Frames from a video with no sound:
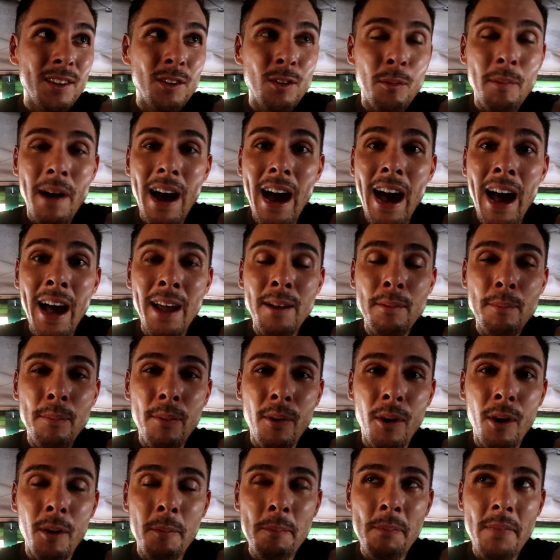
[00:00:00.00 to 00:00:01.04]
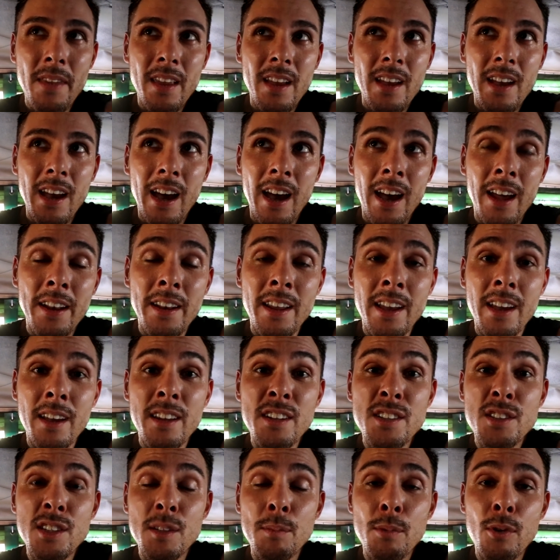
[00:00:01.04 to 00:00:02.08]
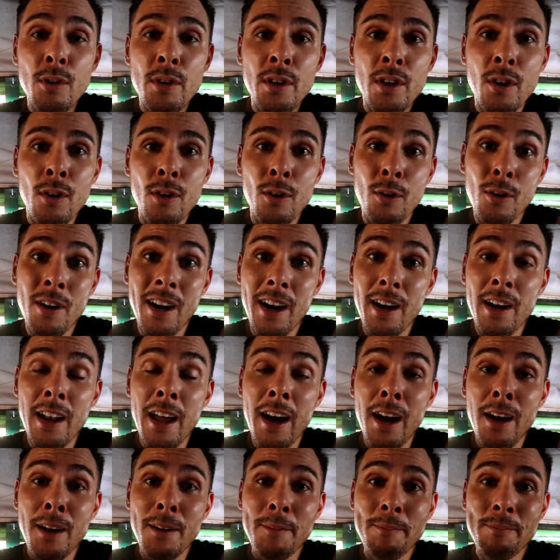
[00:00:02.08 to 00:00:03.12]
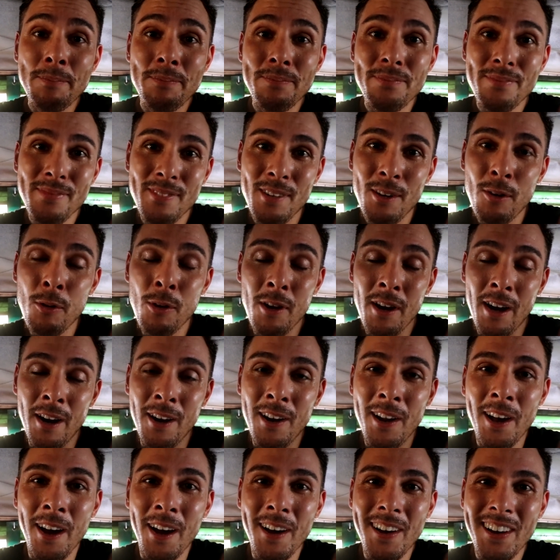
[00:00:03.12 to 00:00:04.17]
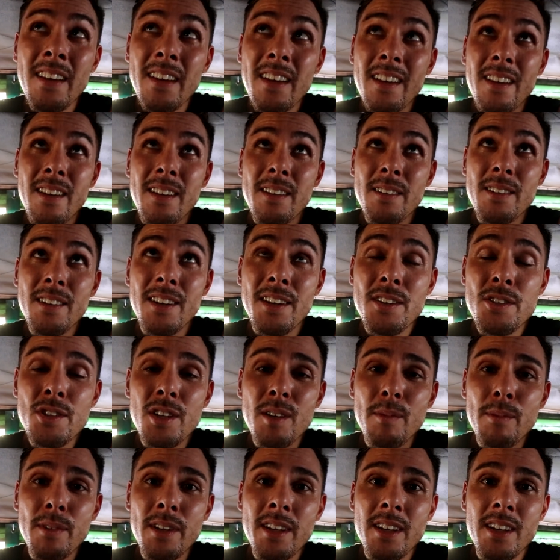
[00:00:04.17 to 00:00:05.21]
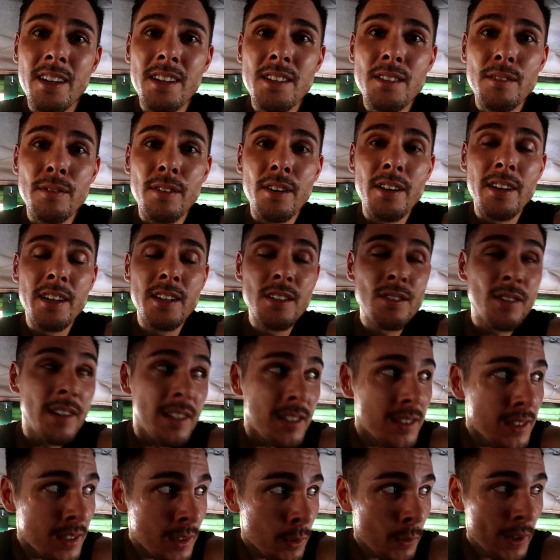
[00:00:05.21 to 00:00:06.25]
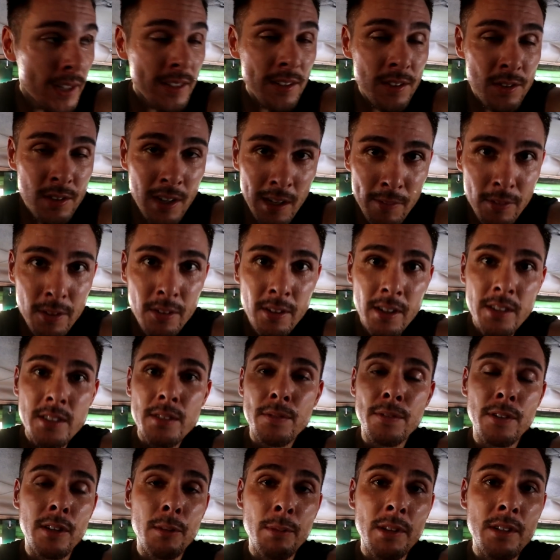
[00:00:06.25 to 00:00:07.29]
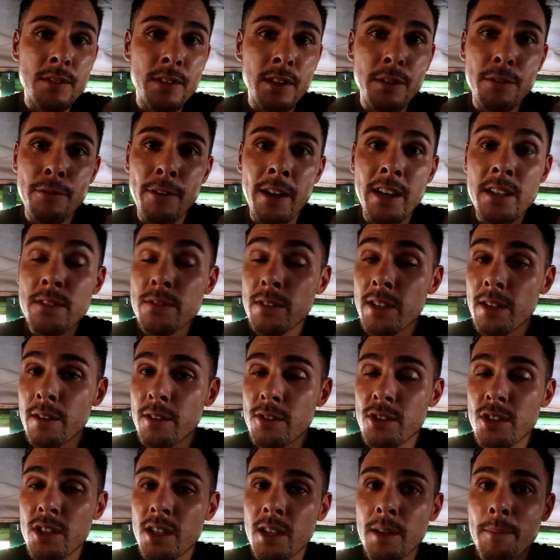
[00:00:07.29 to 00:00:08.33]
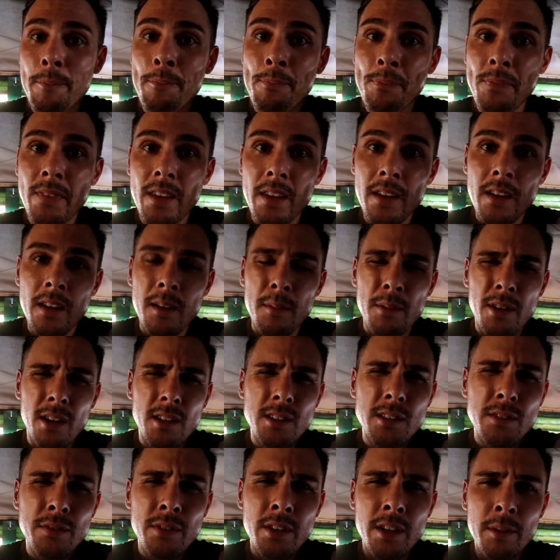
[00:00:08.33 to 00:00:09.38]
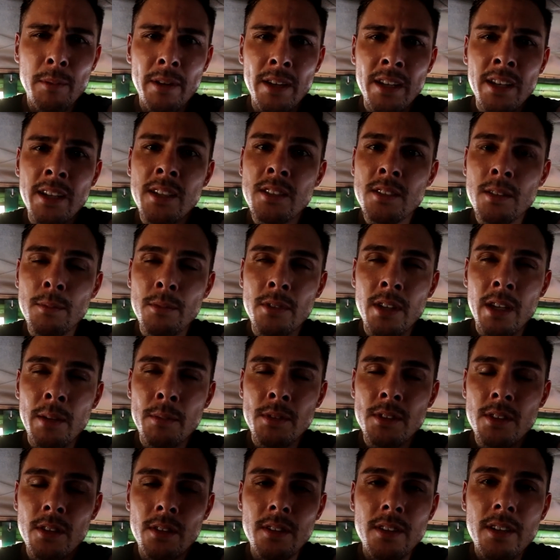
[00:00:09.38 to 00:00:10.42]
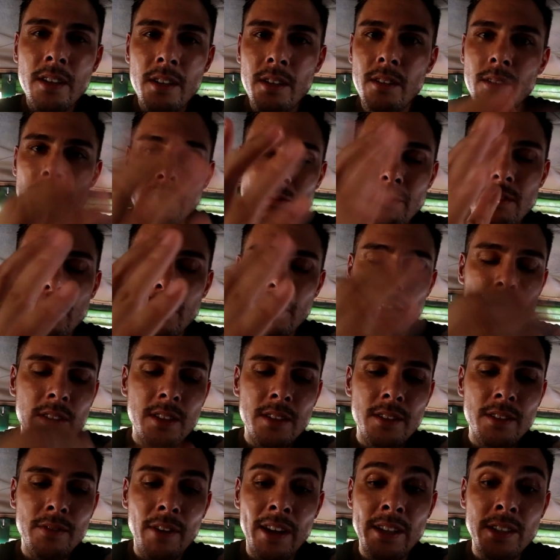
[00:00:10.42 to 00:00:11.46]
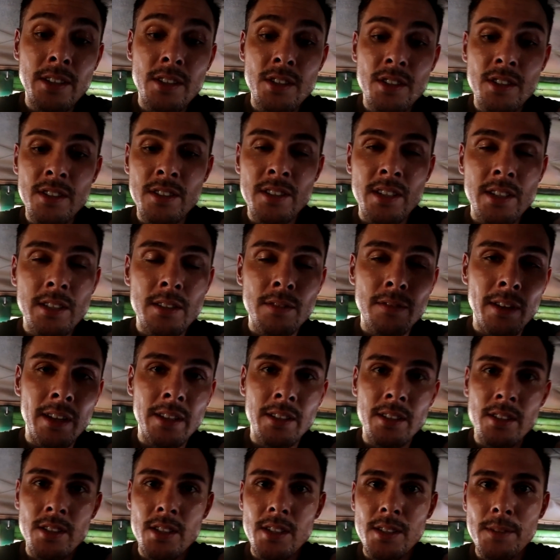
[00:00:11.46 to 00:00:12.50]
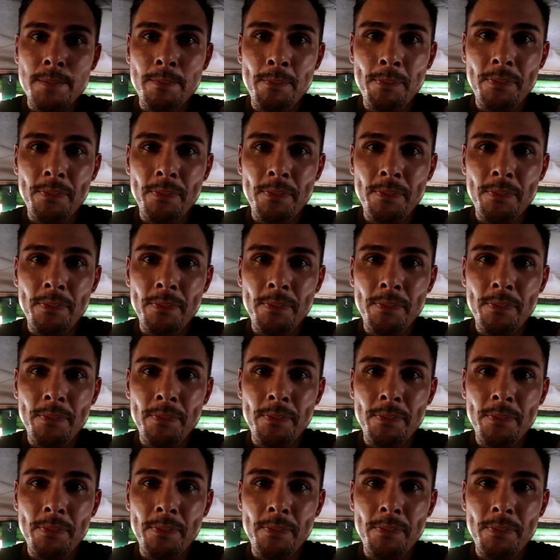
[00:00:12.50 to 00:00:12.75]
Dumaan po. And uh, in Cebu, you go lugar lang. Lugar lang. The jeepney is a very interesting way to travel across the Philippines. Very fast, very cheap. Also very mainit sometimes. So there's advantages and disadvantages.